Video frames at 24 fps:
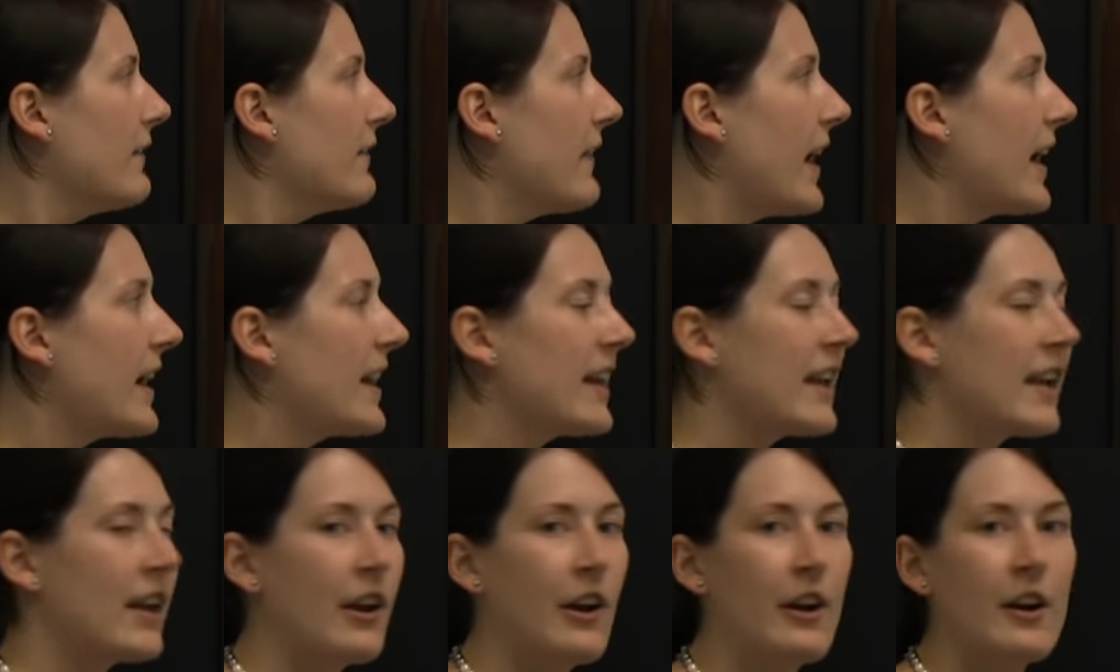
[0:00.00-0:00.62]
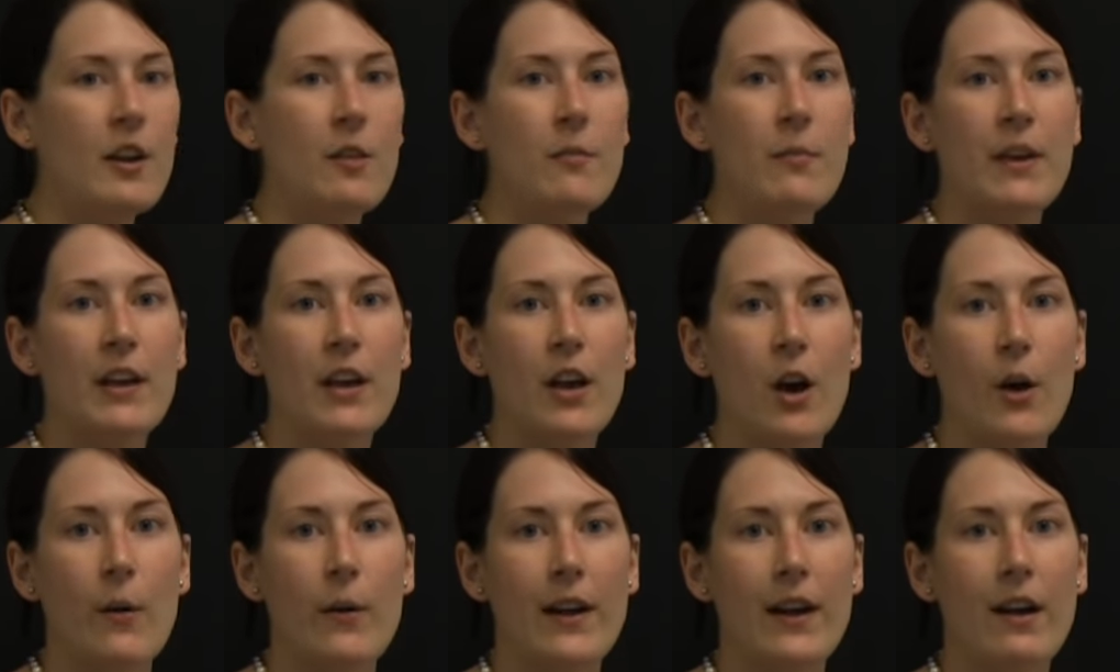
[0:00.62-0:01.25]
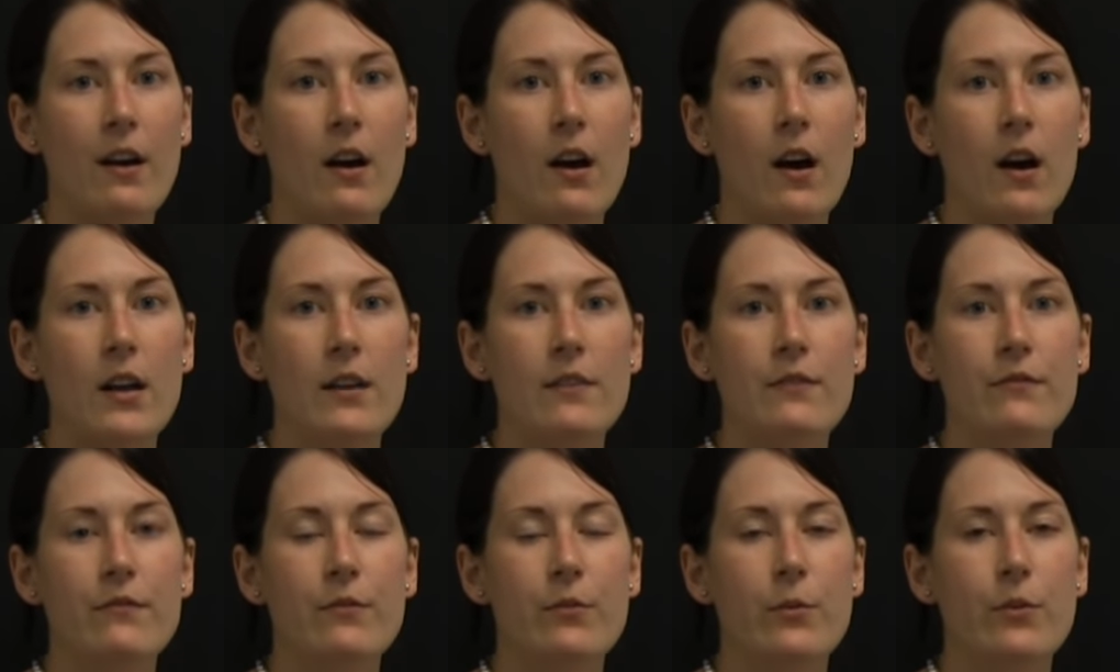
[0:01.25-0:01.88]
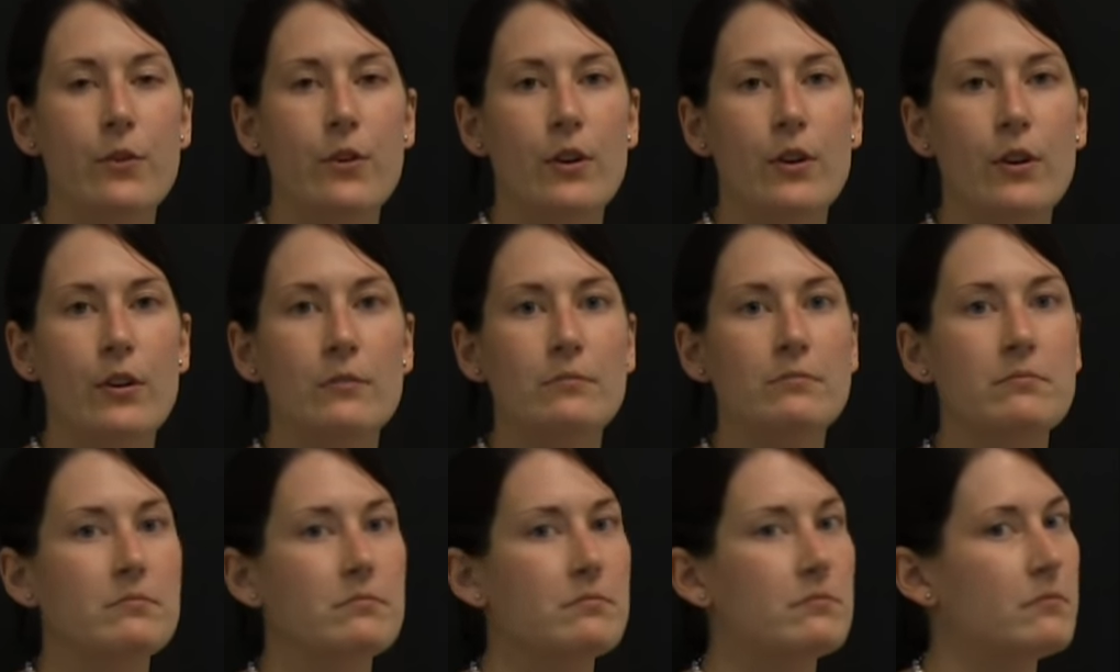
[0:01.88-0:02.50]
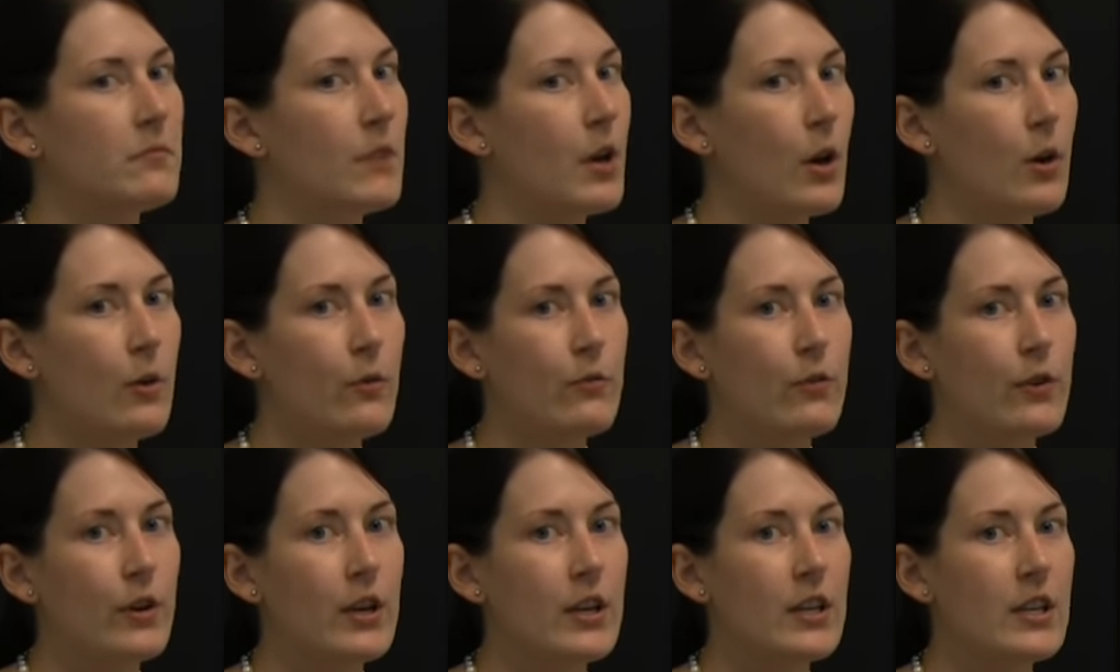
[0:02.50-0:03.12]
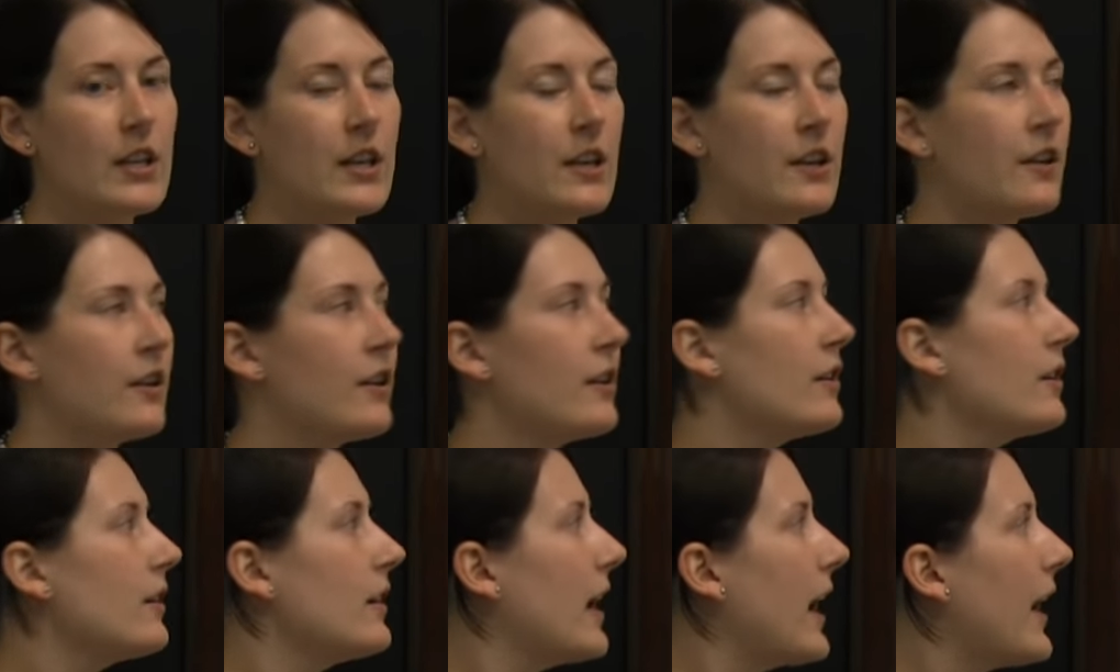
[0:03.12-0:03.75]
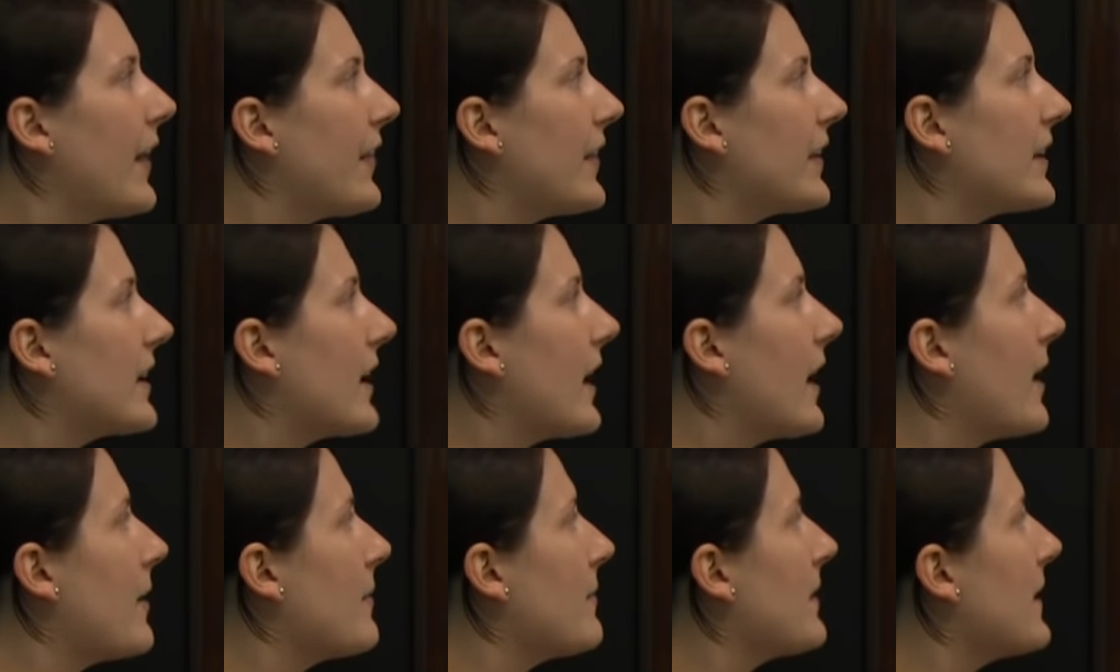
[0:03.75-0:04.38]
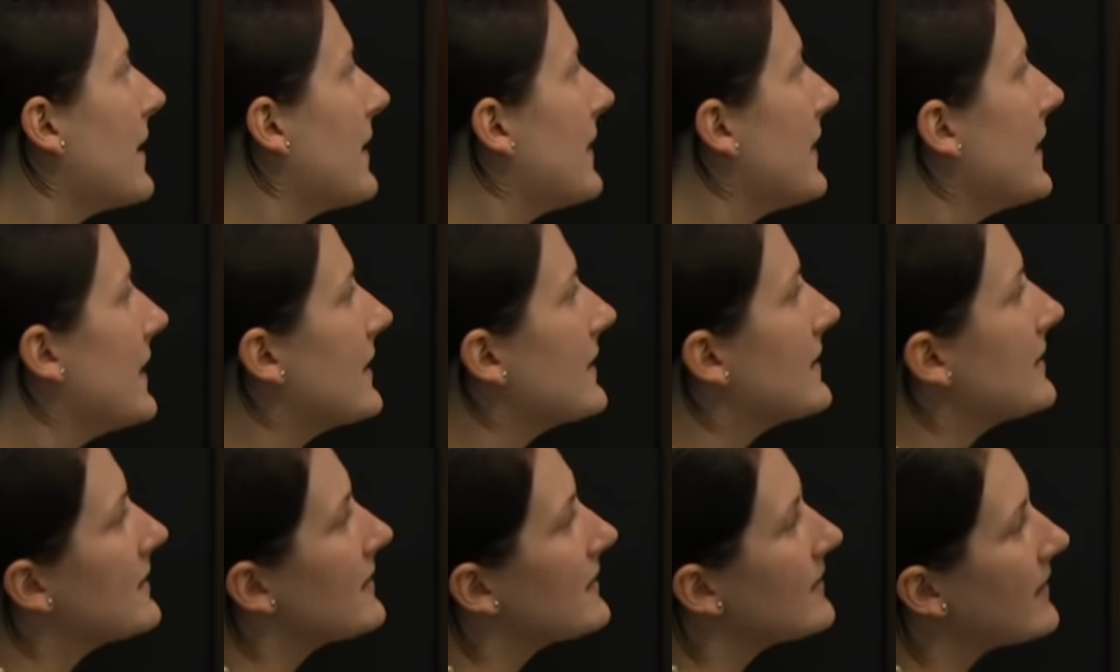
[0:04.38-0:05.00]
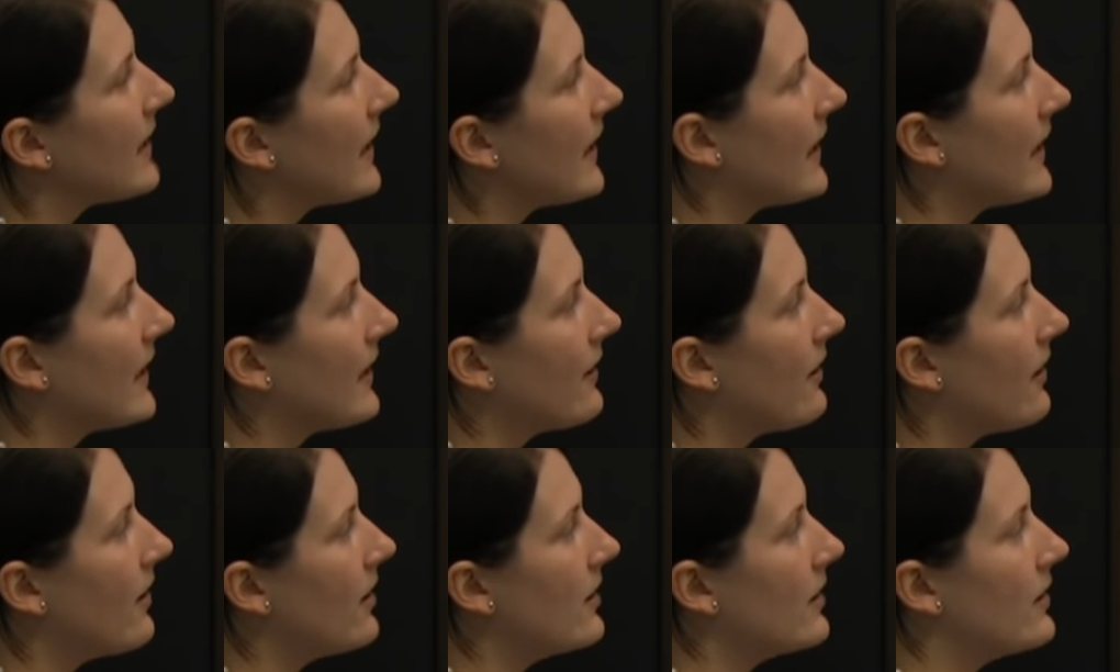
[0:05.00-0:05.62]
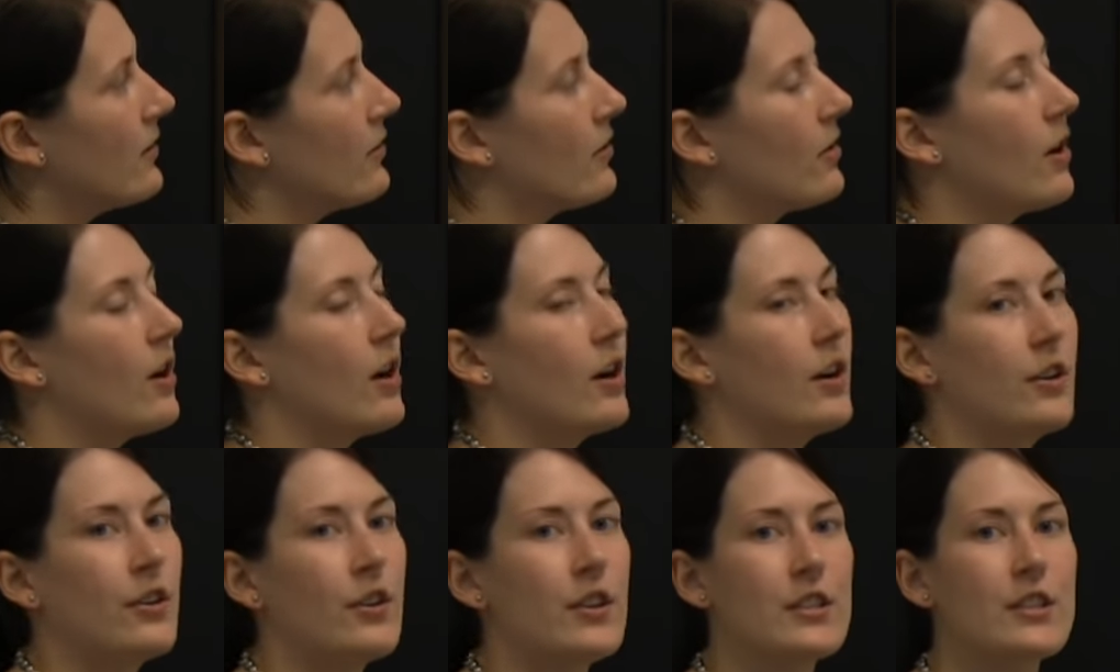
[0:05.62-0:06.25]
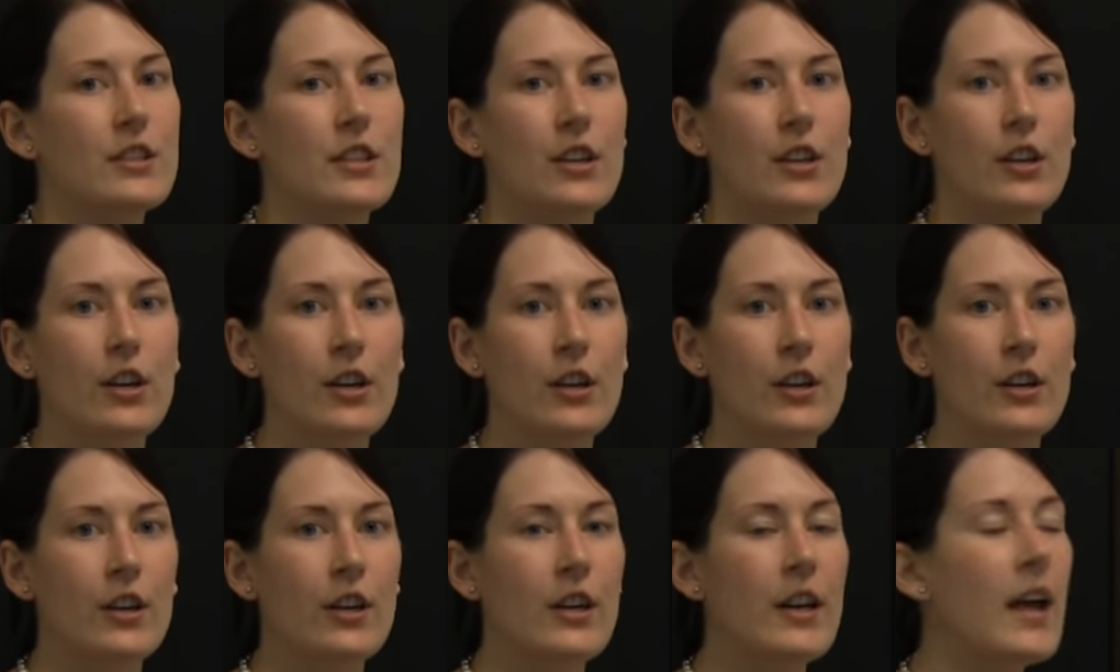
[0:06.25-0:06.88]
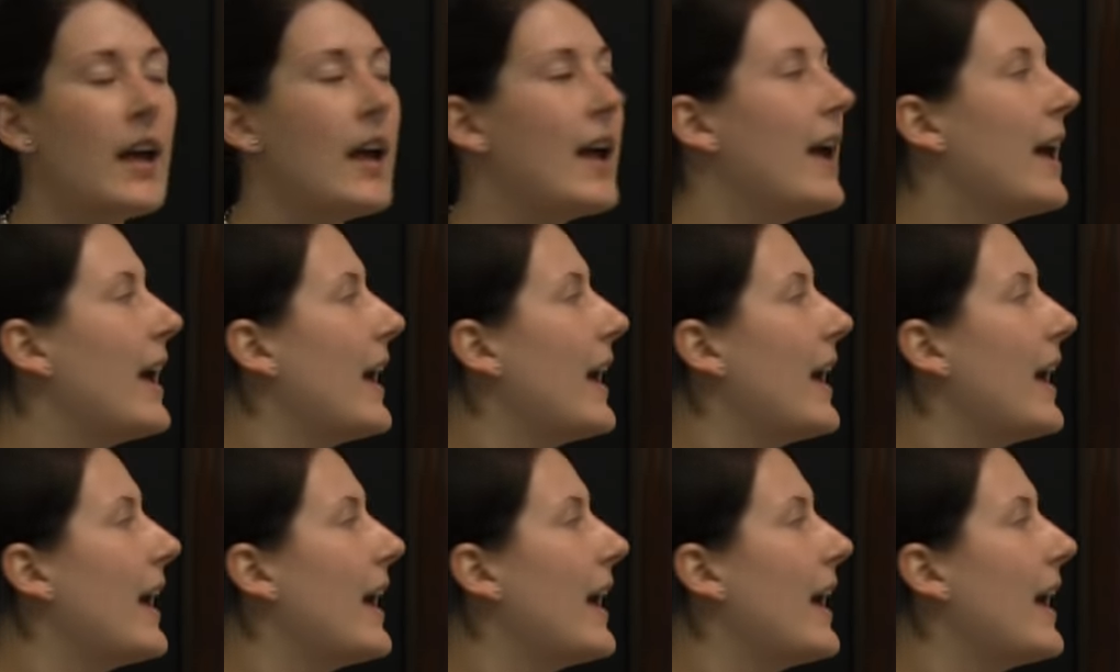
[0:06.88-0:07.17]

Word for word: Fighting had already been going on for over a year at the time that this Second Continental Congress occurred,